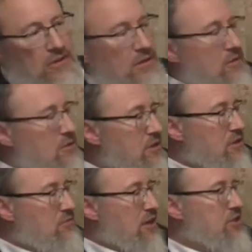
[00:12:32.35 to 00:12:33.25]
So
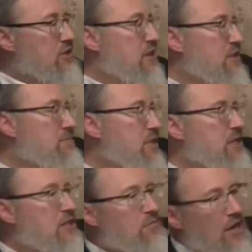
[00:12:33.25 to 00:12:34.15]
this Rashi says in
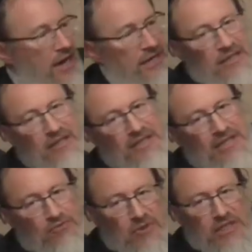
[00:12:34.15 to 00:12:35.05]
Mason Kai,
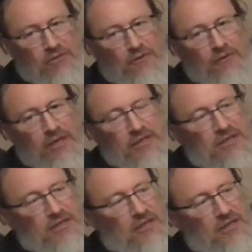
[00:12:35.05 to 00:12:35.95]
he's really referring
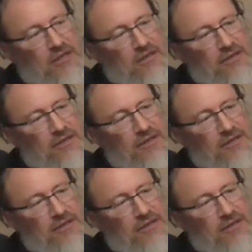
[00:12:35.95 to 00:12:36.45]
to the